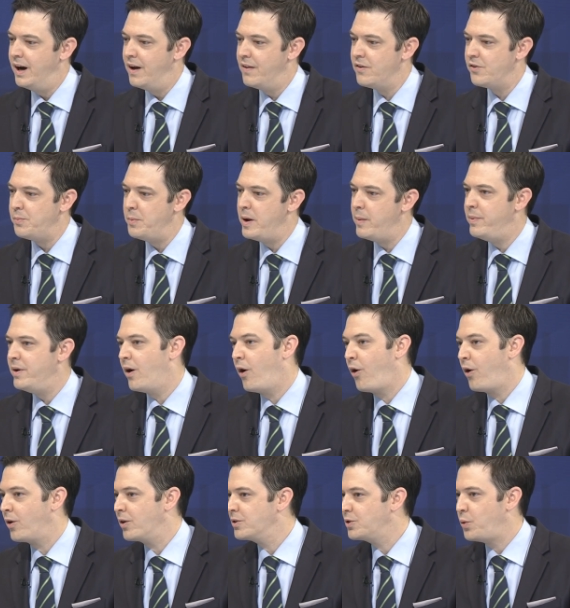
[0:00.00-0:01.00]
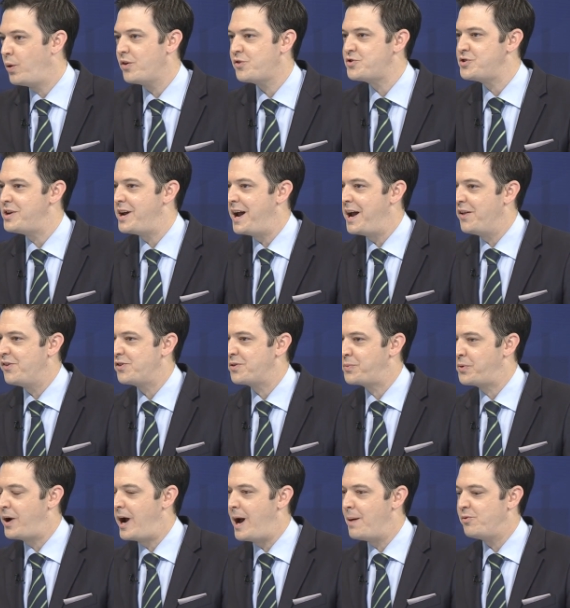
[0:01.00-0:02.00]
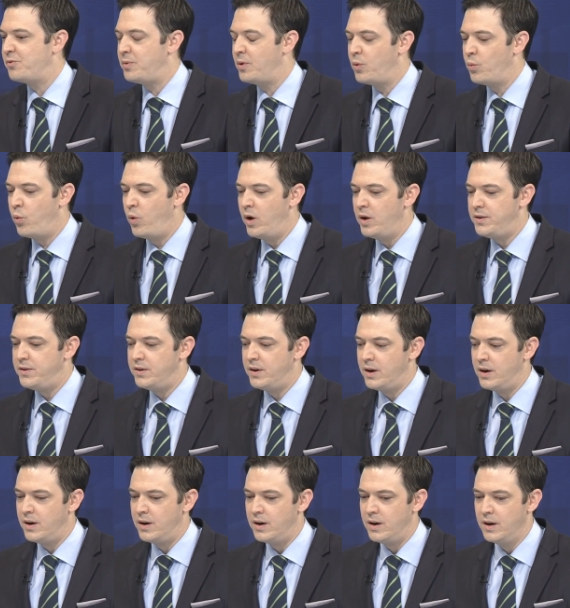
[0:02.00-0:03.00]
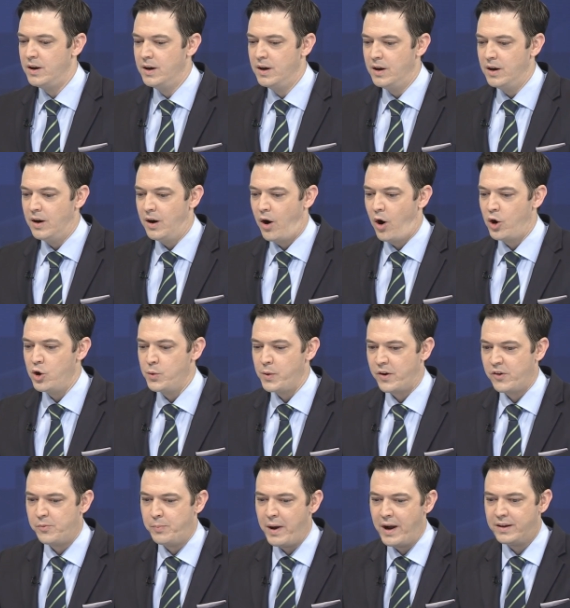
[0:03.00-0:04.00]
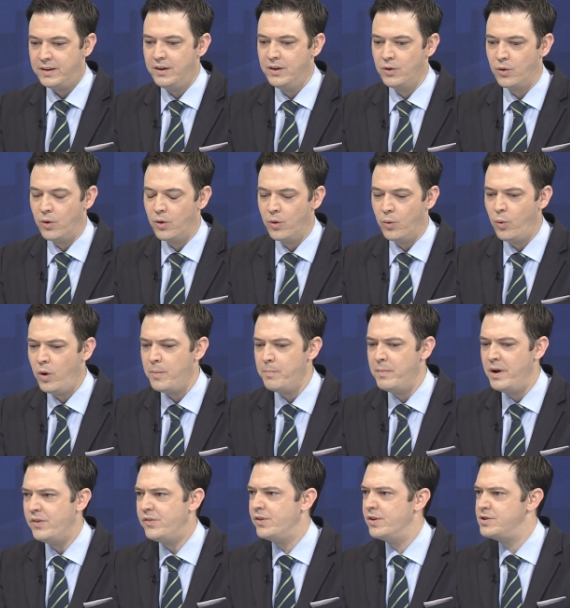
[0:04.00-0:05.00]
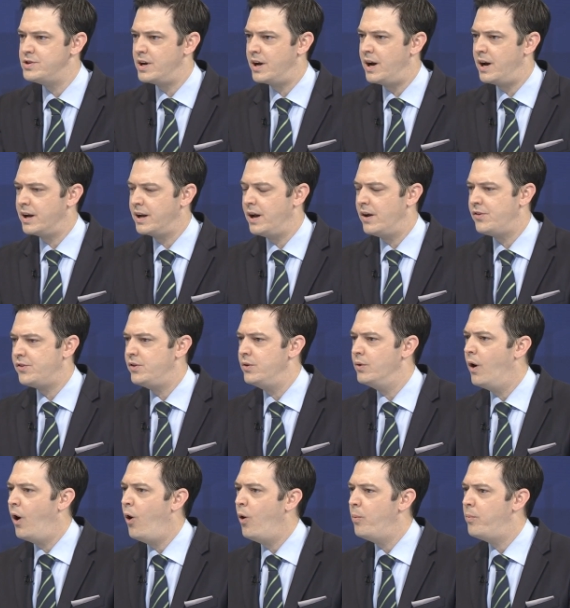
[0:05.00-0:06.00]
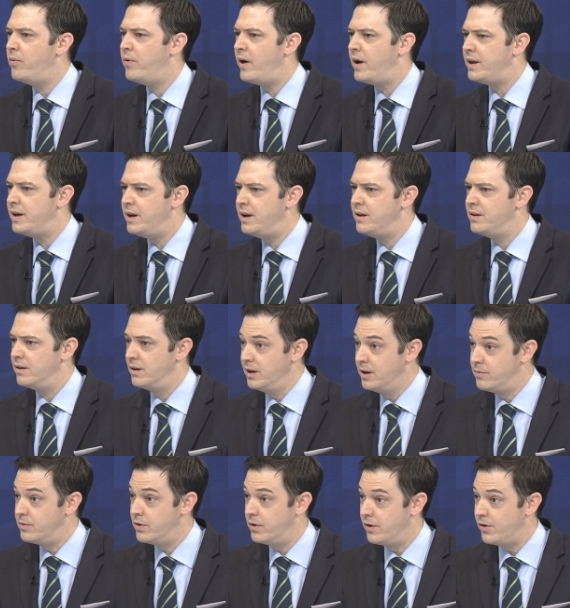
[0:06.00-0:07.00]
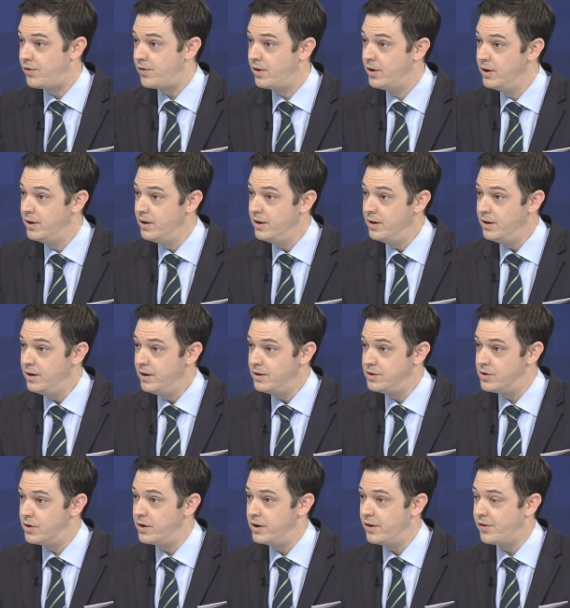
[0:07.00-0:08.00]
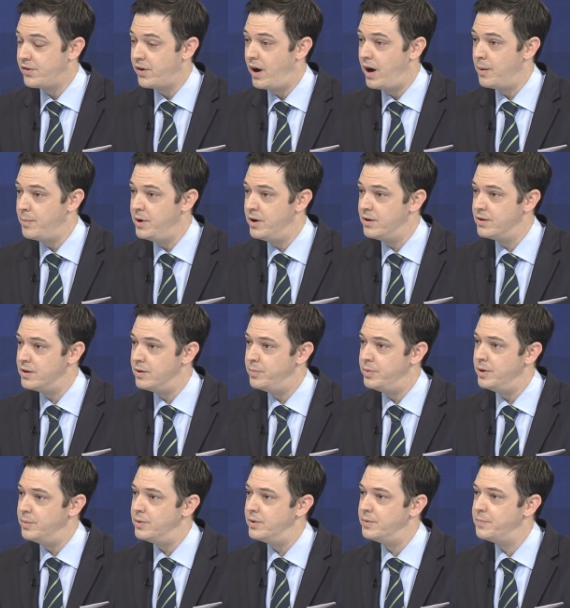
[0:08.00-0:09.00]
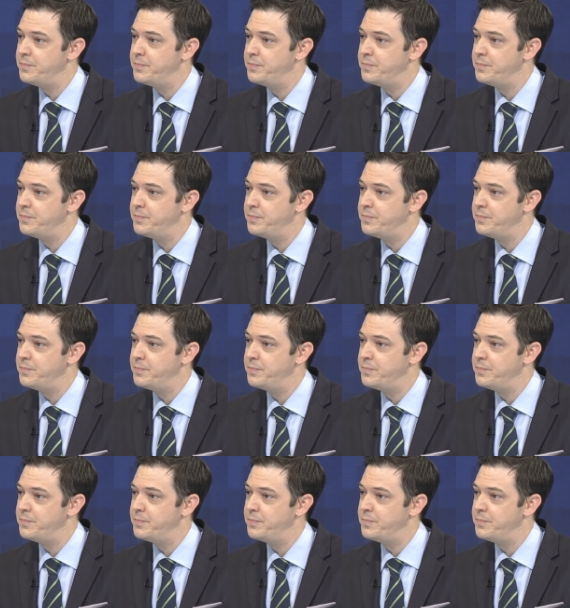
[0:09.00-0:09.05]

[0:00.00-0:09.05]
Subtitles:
This may be a hard question to answer, perhaps, but what are are you expecting, or what message, I guess, do you hope that he delivers during his time here to the people?